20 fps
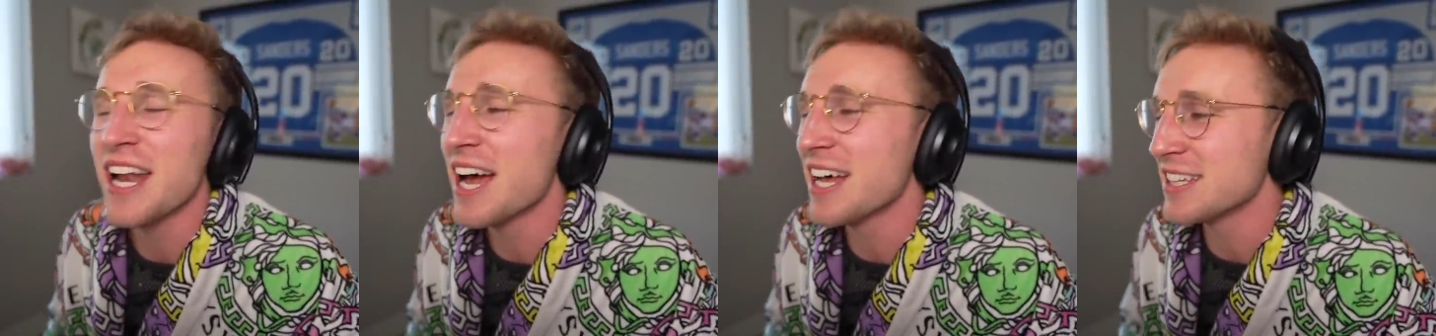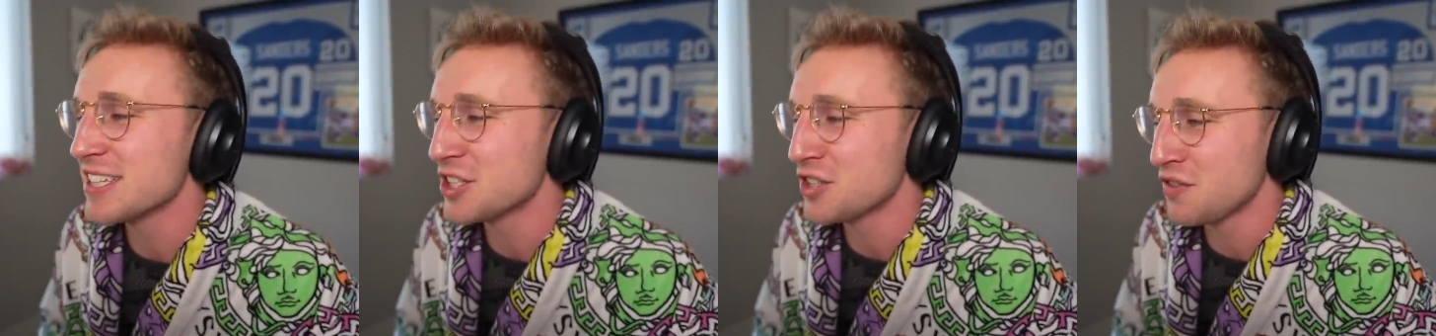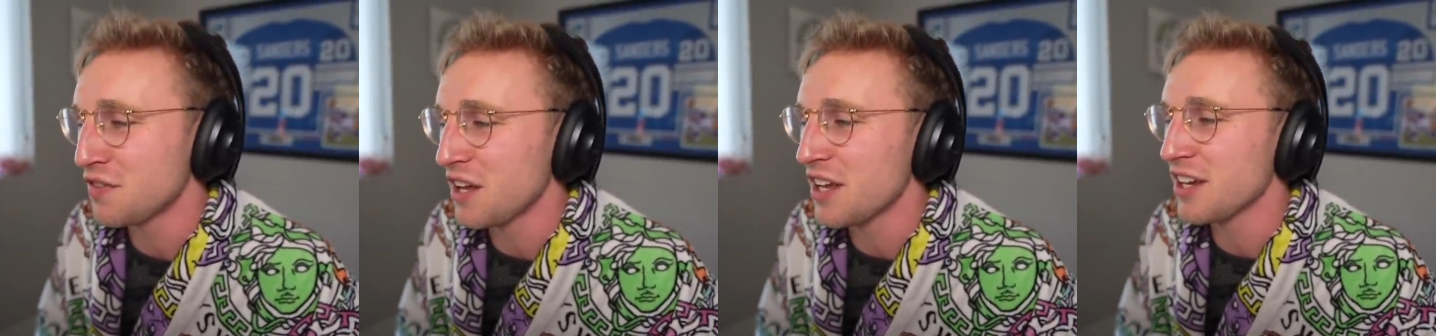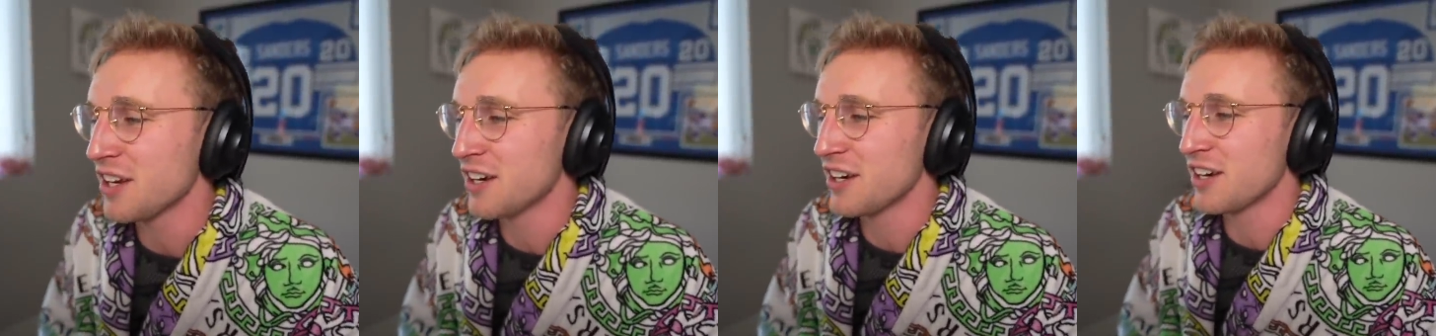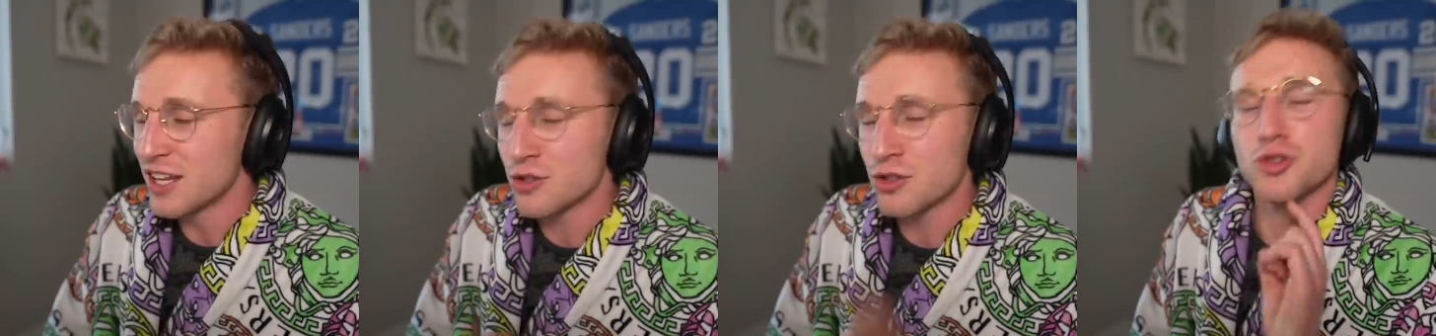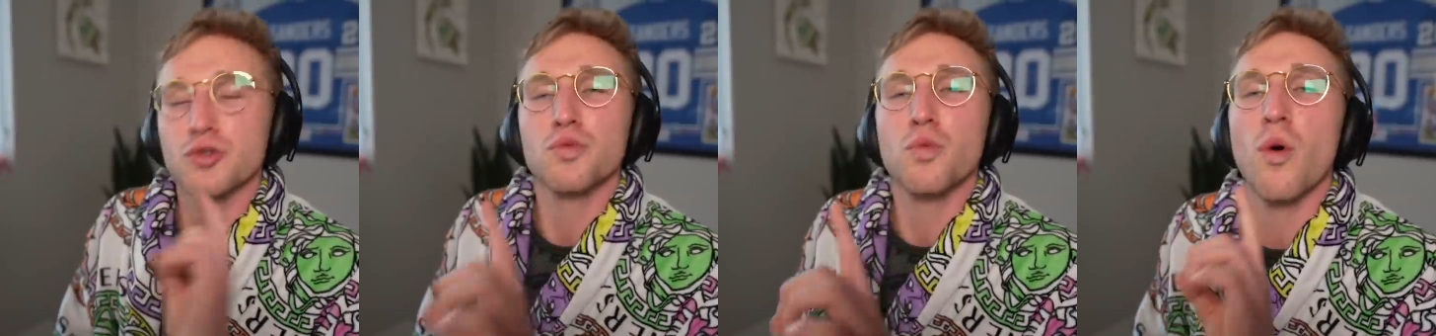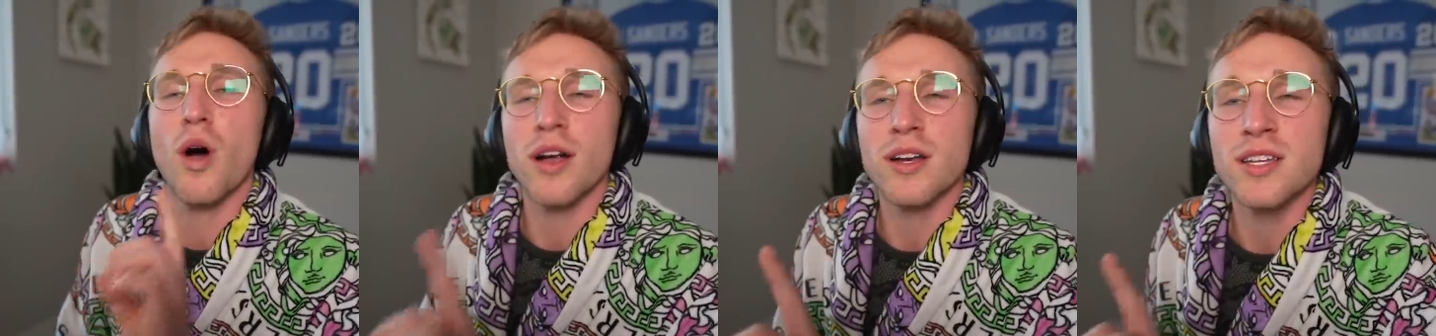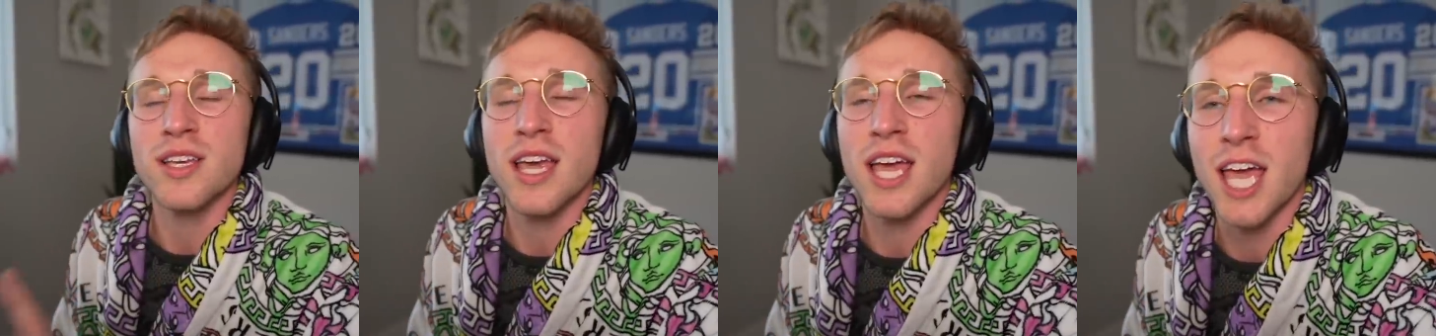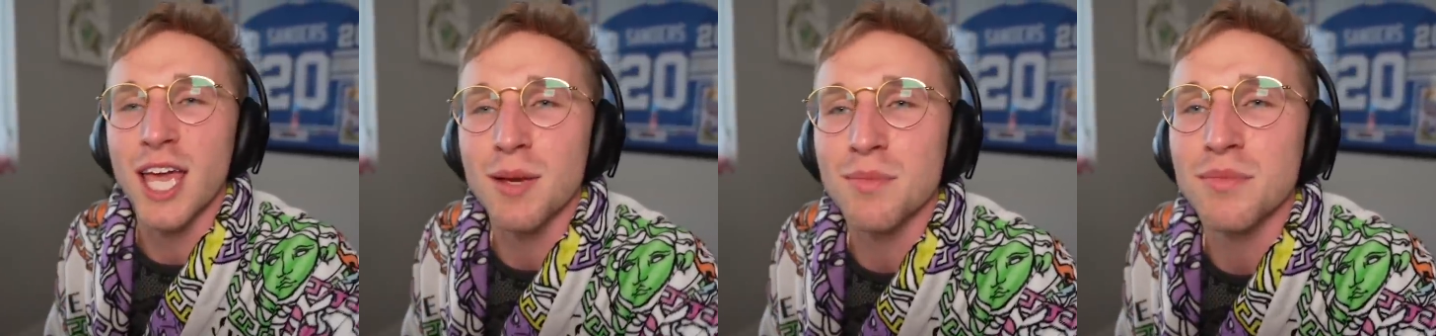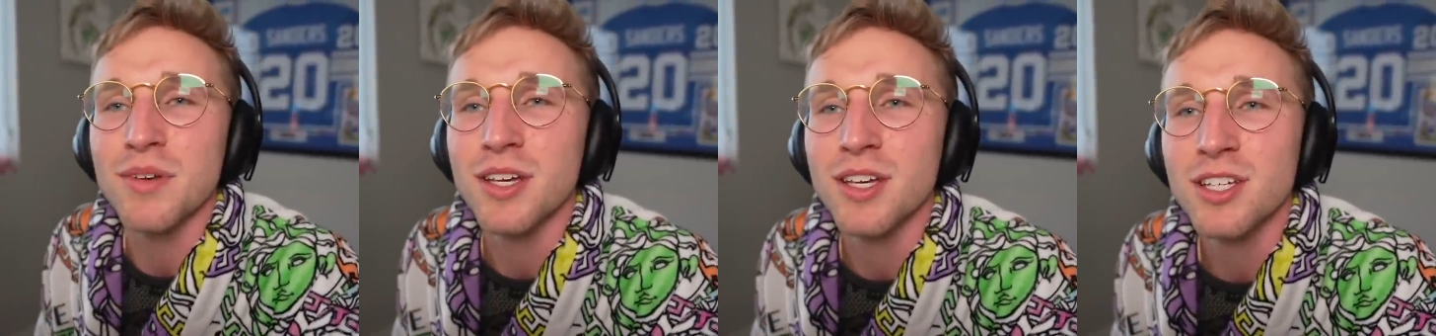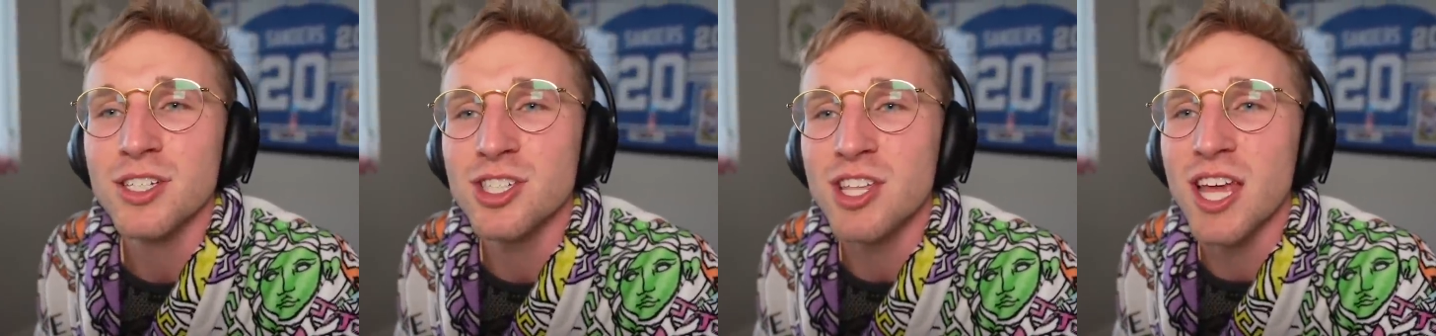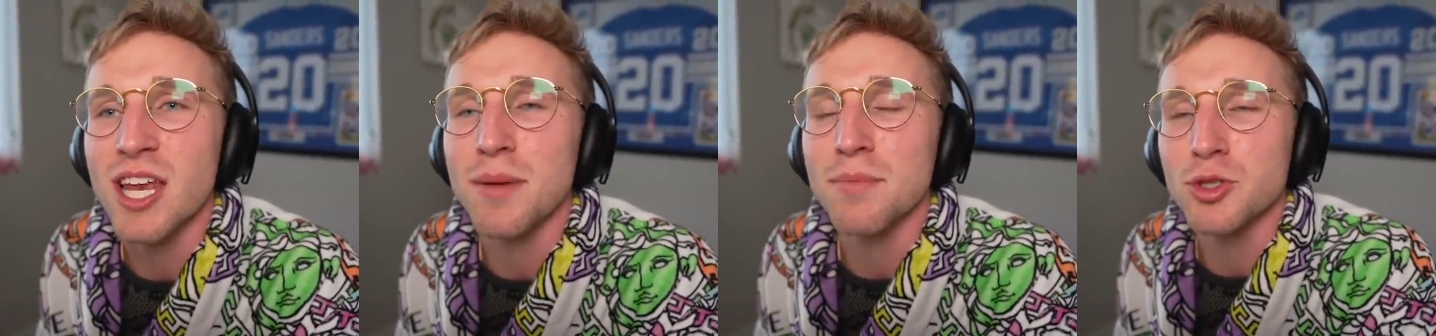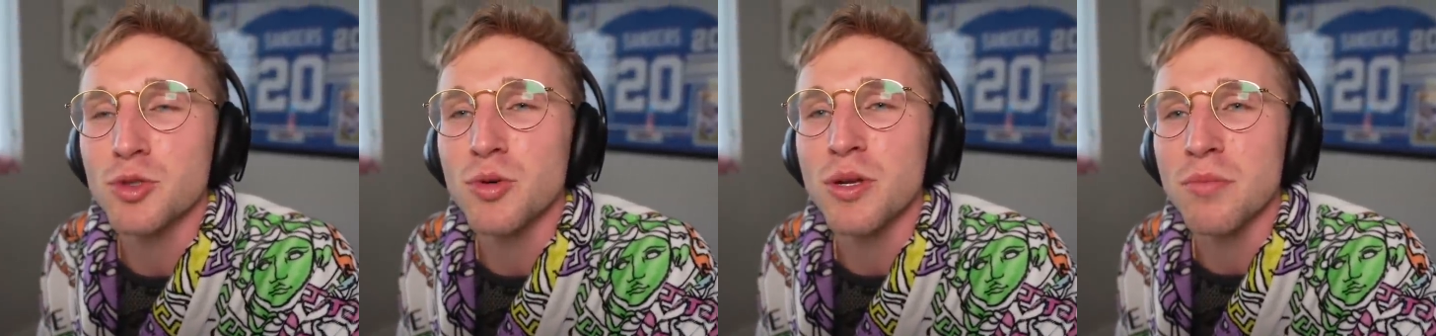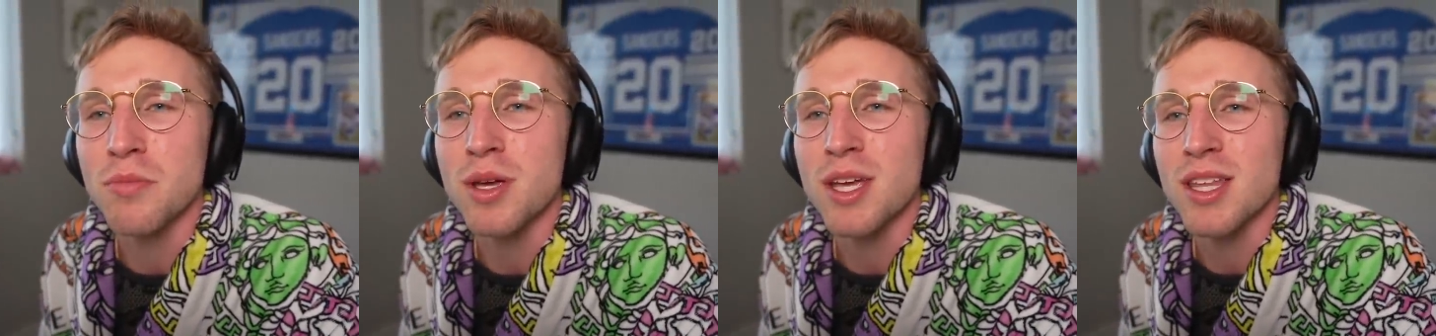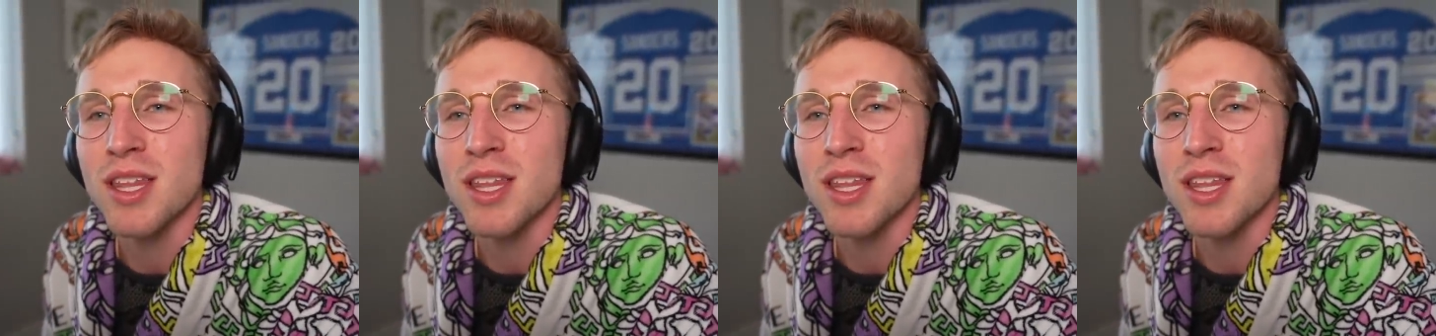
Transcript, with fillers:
Speaker 1: on this finger. And there's one game standing between me